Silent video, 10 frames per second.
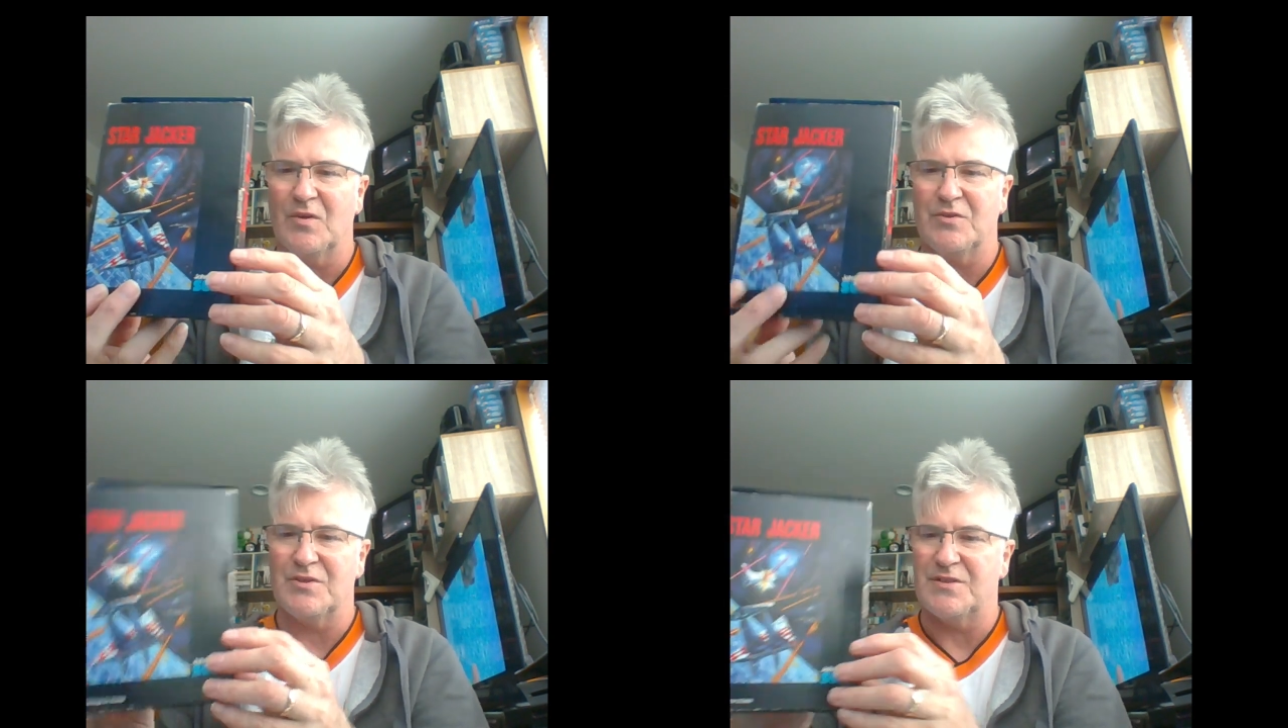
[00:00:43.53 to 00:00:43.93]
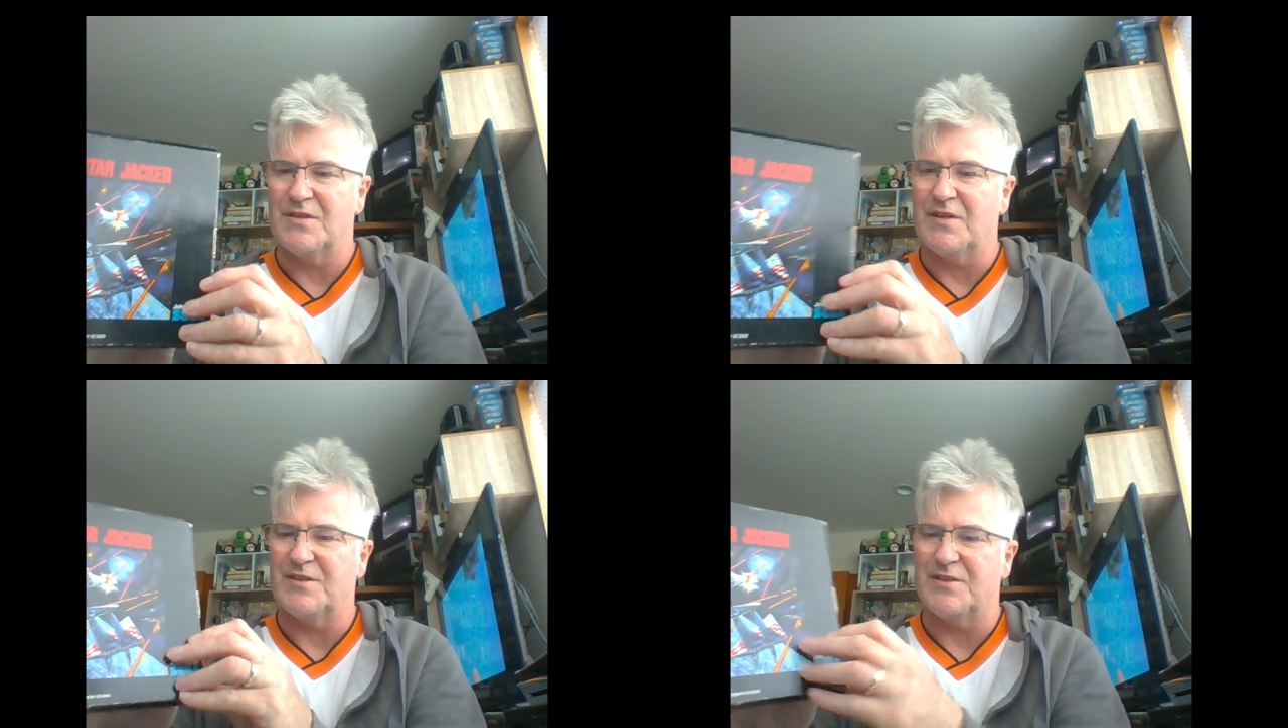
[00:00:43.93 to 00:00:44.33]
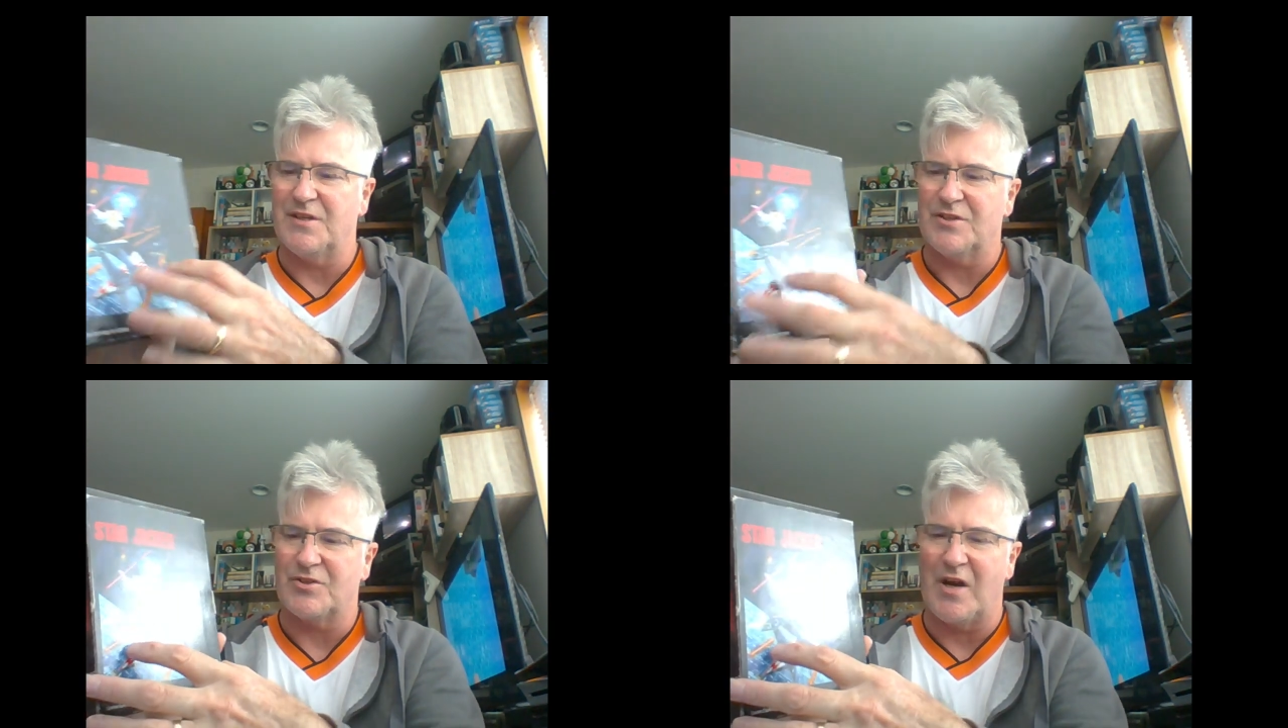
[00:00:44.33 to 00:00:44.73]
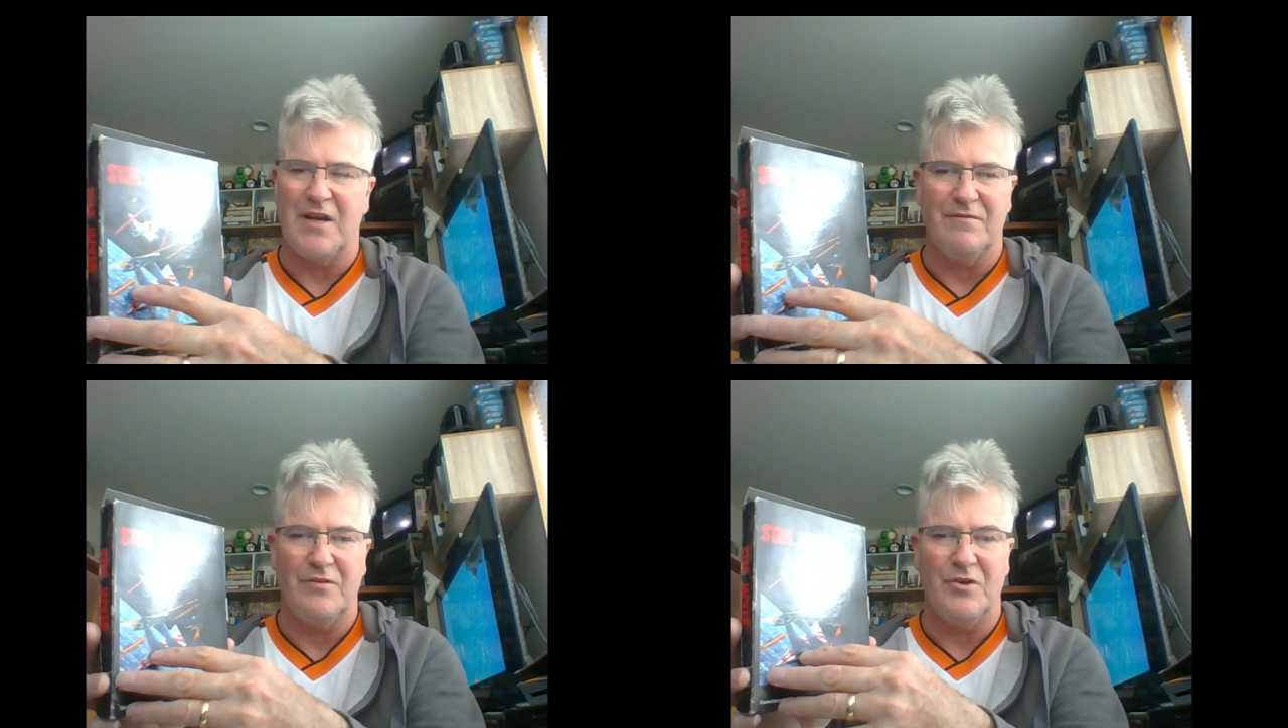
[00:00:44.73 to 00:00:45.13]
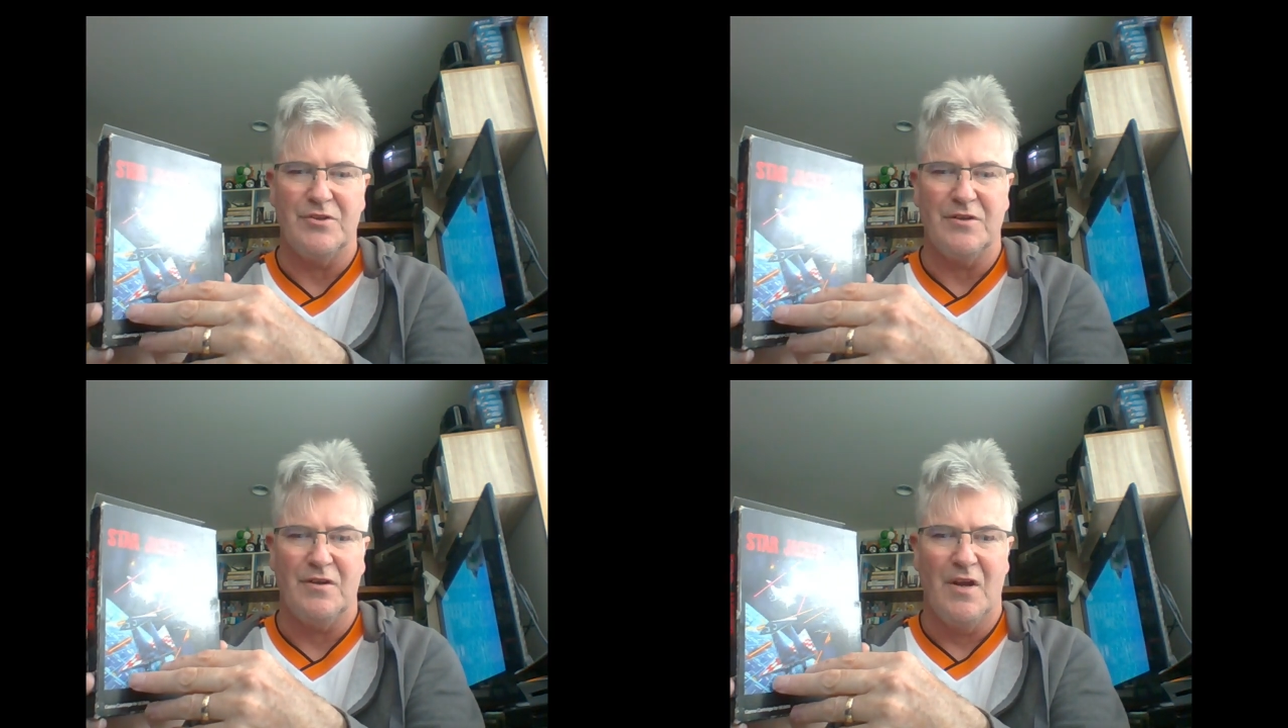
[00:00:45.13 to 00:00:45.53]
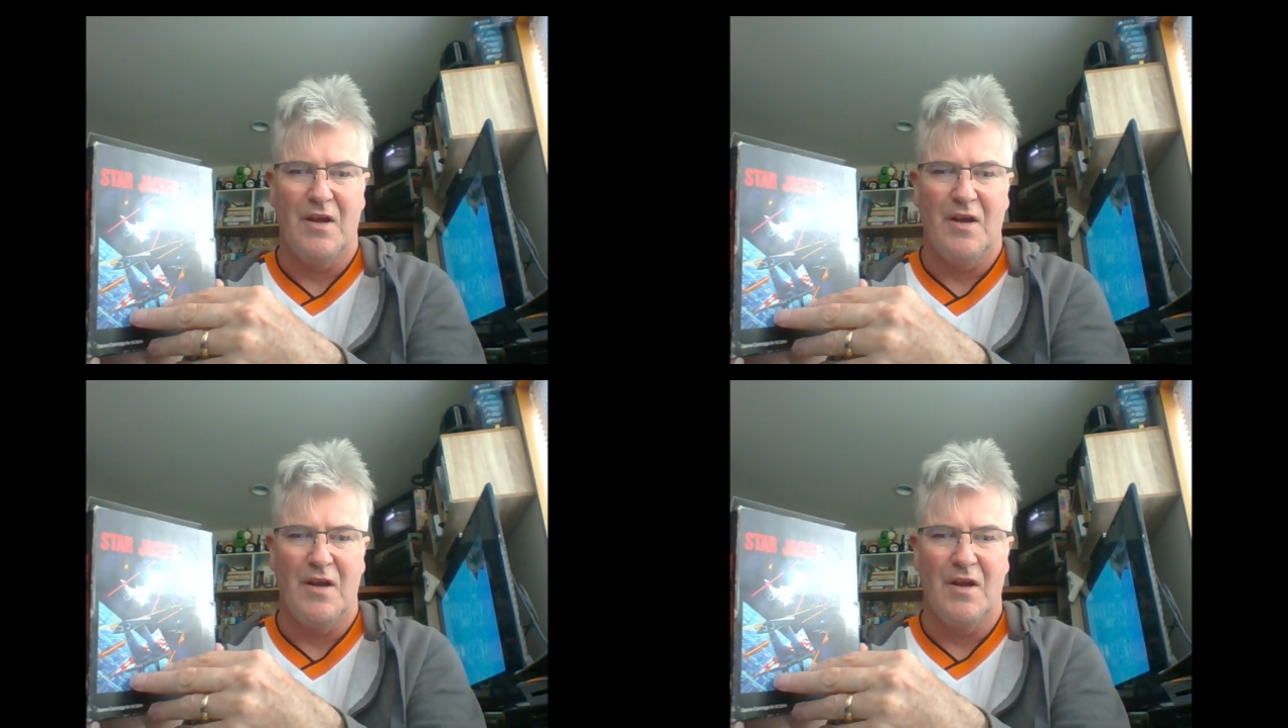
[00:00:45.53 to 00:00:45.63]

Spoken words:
this is the Australian version